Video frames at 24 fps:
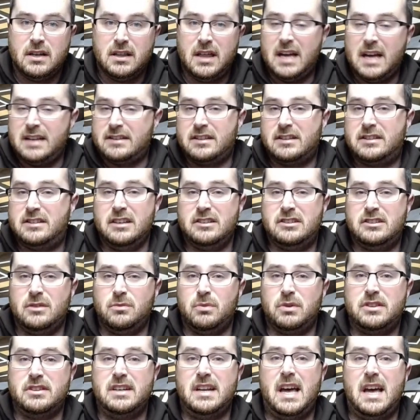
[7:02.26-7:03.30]
that decision
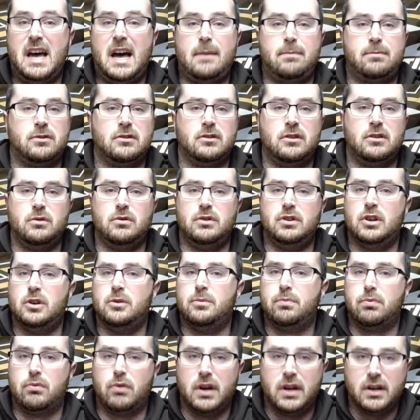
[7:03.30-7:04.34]
was an absolute
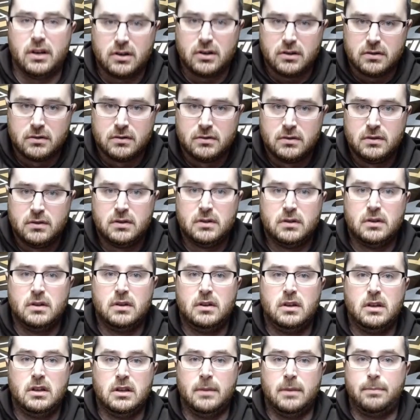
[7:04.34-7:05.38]
no-brainer.
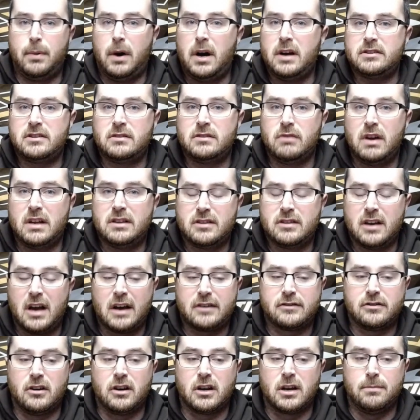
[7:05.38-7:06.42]
The Boston Red
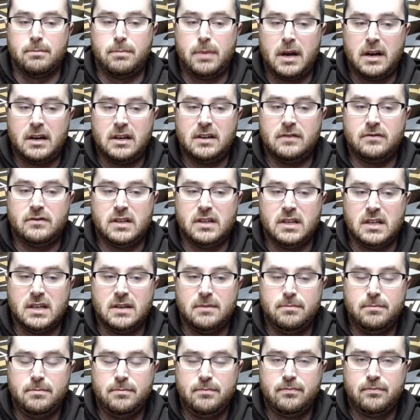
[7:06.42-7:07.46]
Sox are a competitive
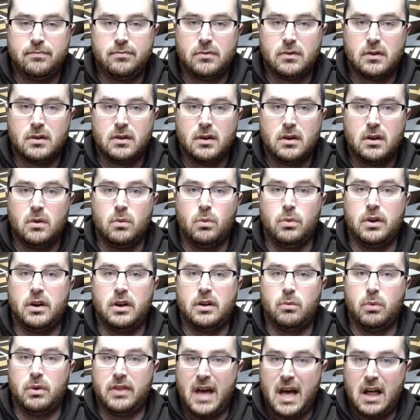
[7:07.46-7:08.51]
team
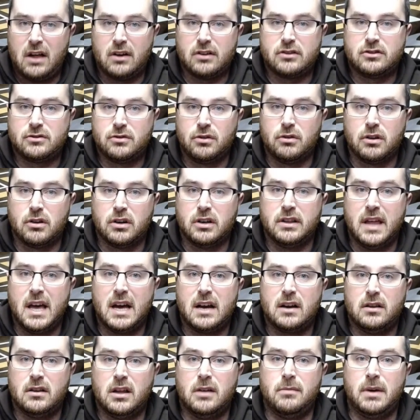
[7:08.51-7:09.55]
with Alex Cora in
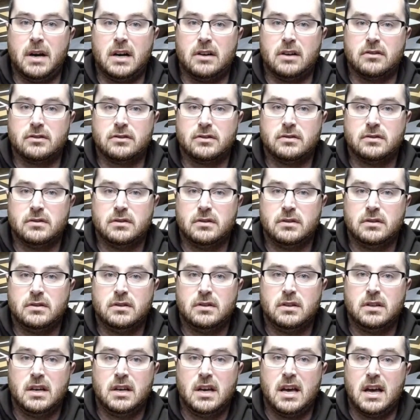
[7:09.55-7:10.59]
that clubhouse.
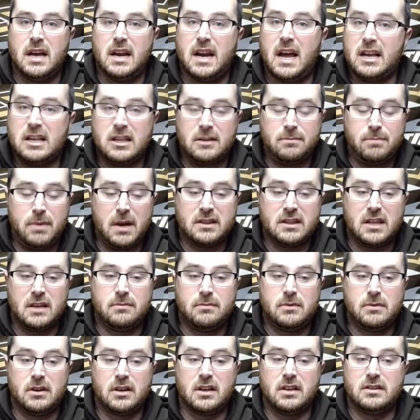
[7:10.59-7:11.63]
And I expect
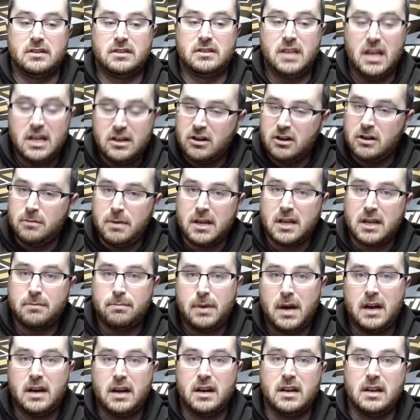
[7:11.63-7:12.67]
them to continue to be
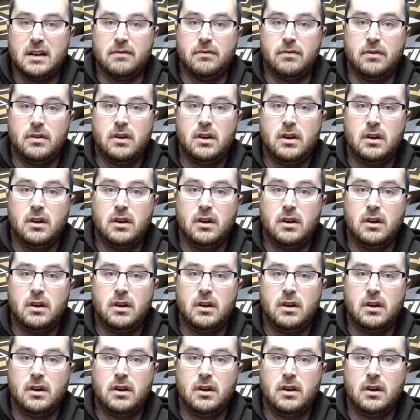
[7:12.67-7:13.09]
competitive